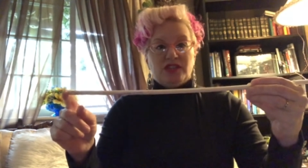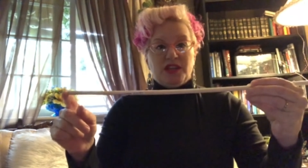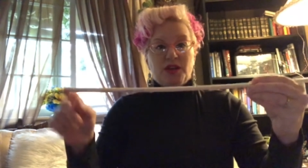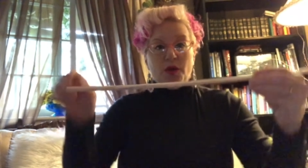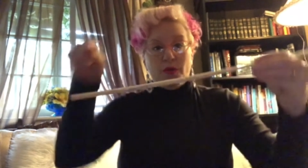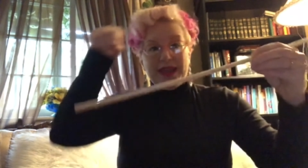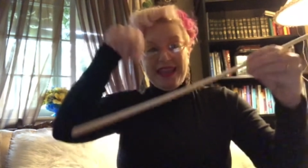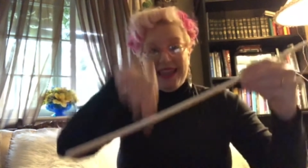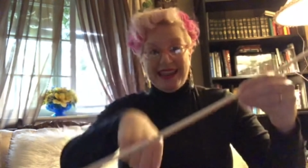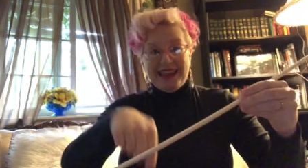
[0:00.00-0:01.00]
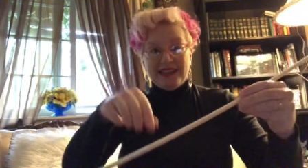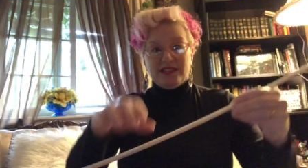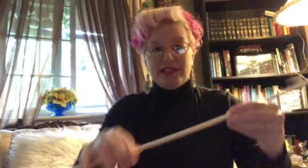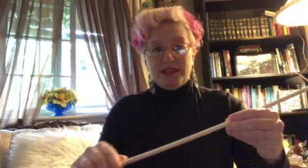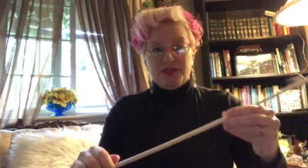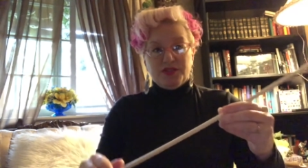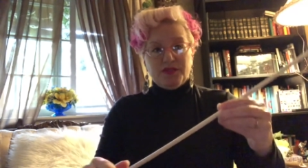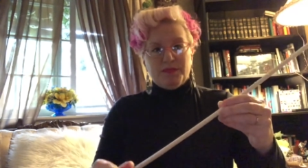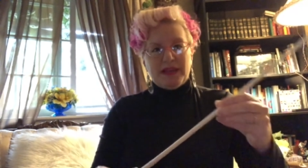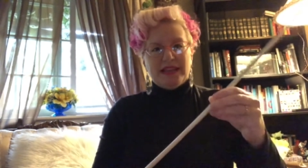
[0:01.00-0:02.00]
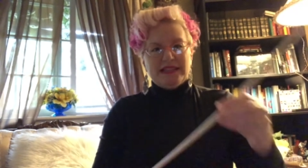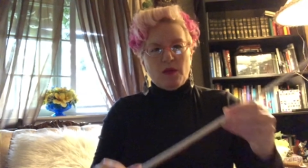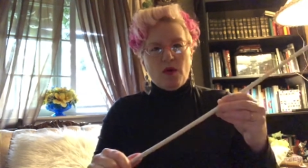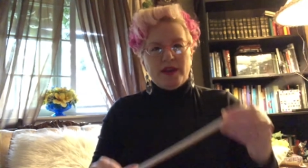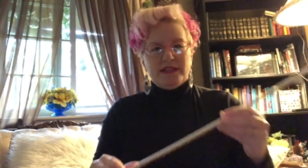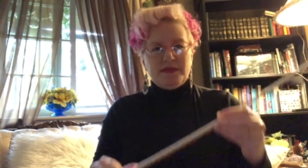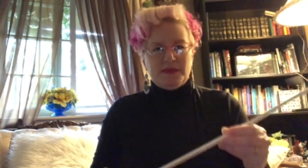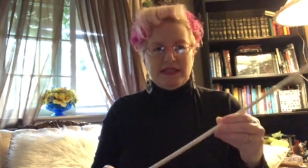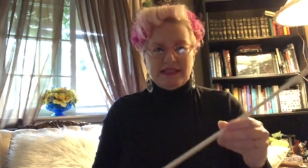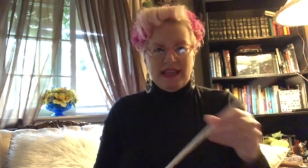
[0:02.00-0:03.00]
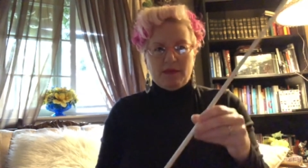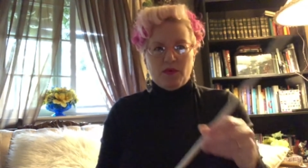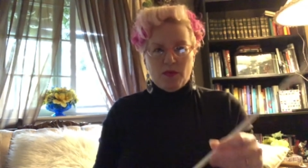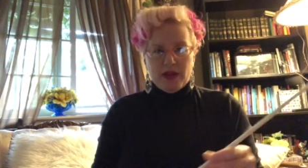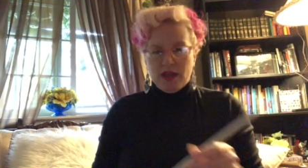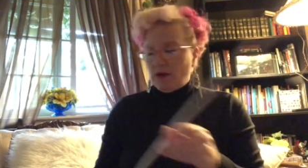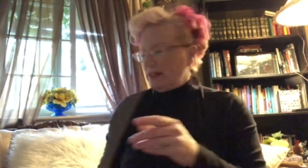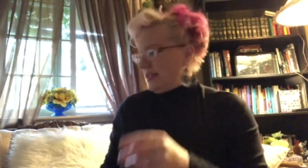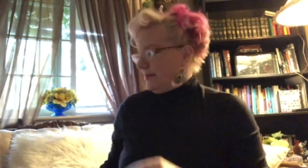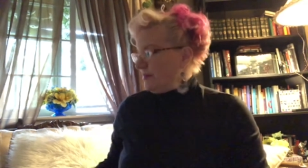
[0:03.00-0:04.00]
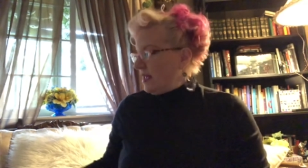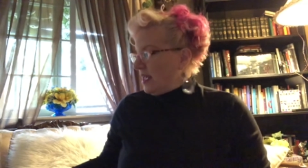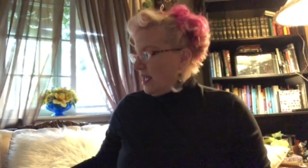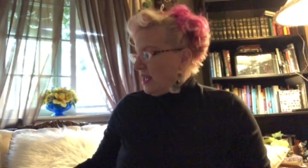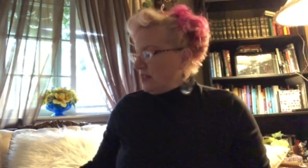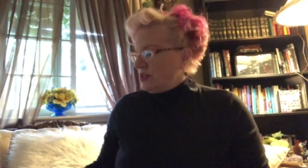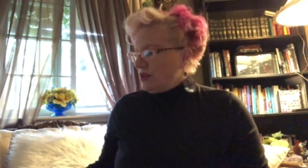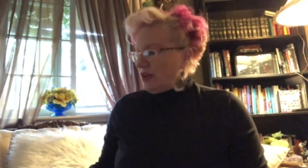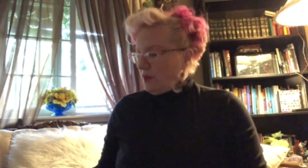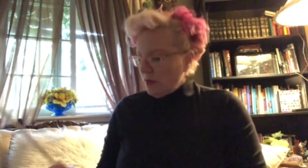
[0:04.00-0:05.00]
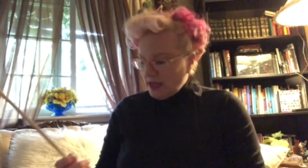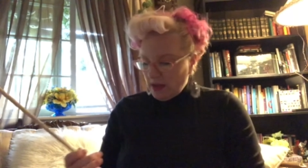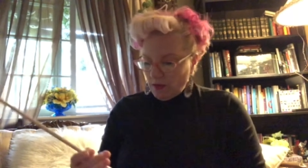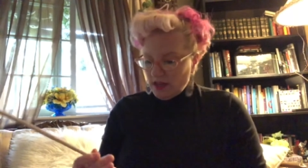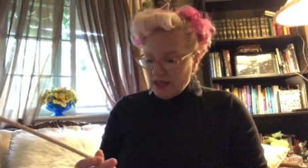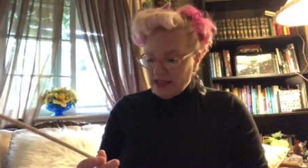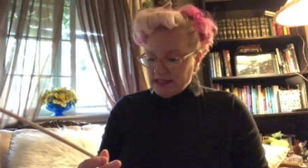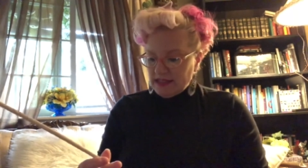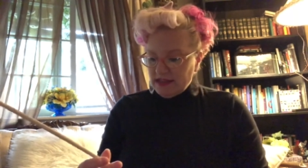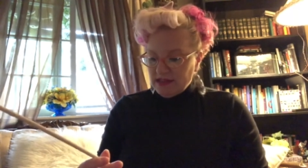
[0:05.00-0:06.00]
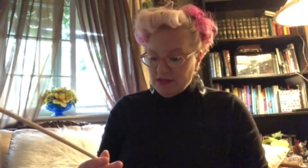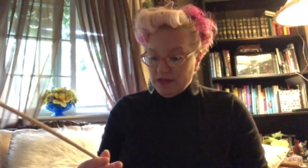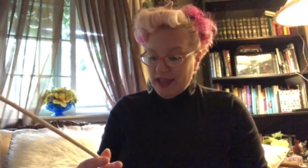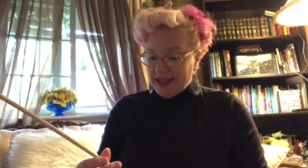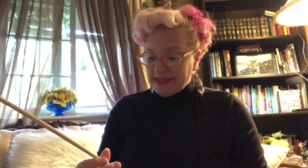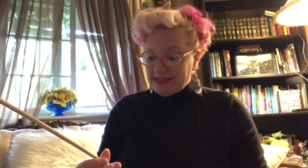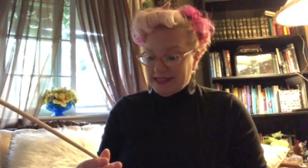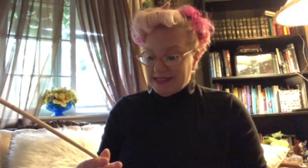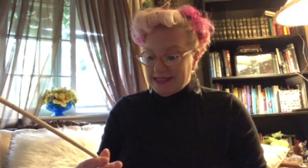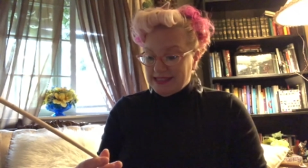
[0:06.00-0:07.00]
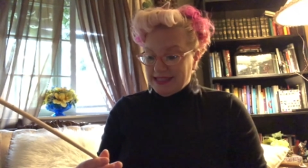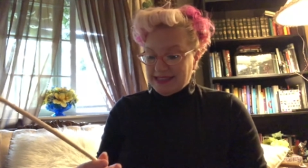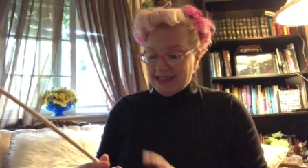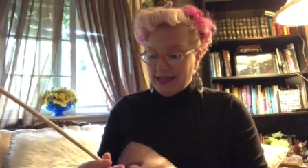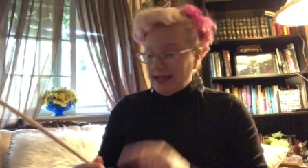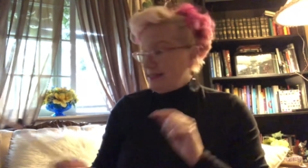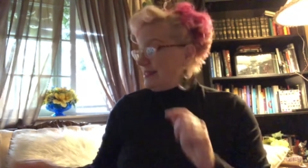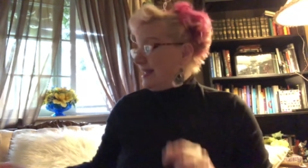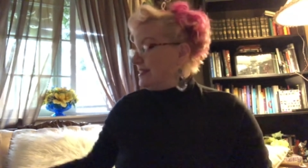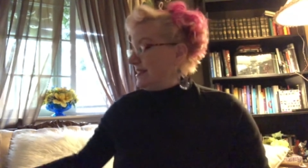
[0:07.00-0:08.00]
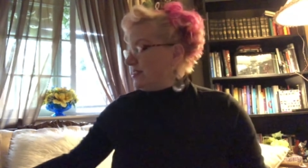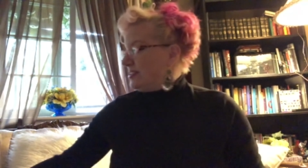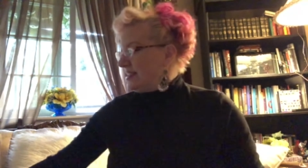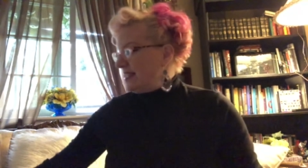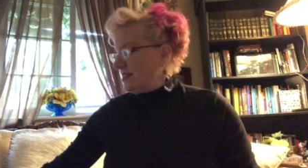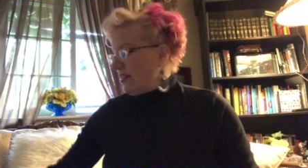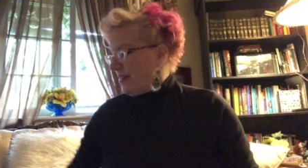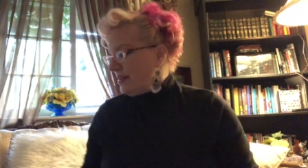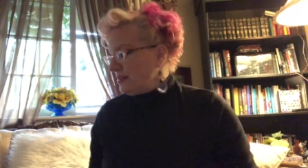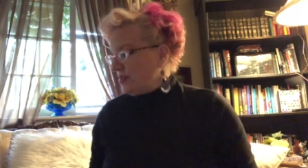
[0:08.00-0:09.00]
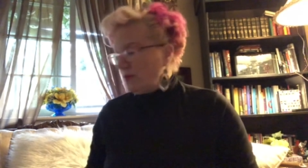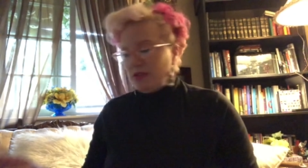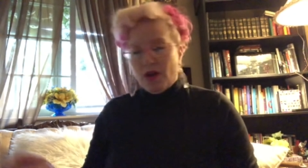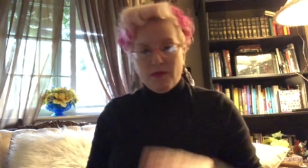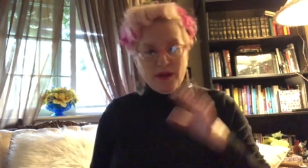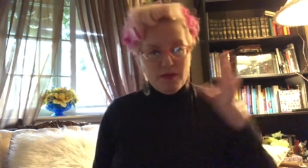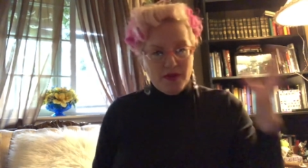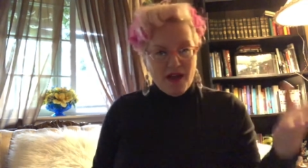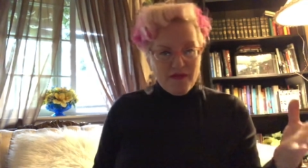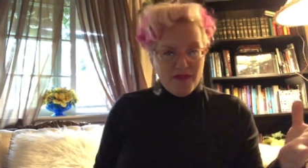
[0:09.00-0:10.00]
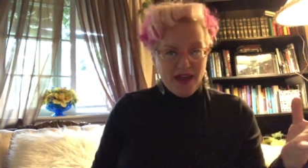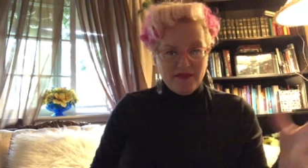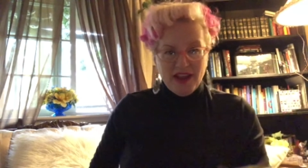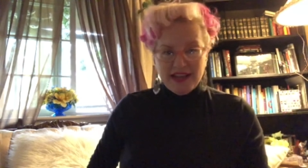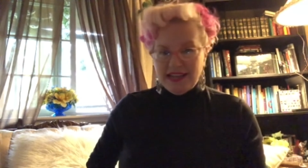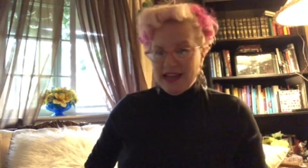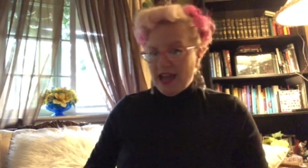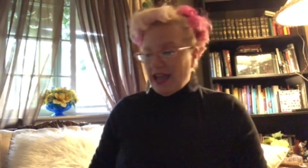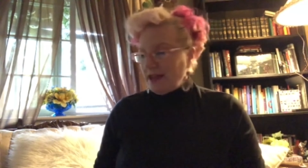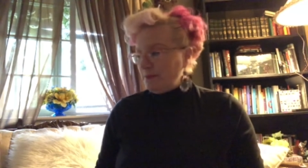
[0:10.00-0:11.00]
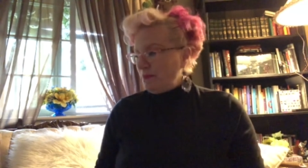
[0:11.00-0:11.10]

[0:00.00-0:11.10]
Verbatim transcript: go in to the dirt because I want it to be stable when it goes in. So you're gonna wanna get one of these and these are like 69 cents it says on there. So already we've got 5.99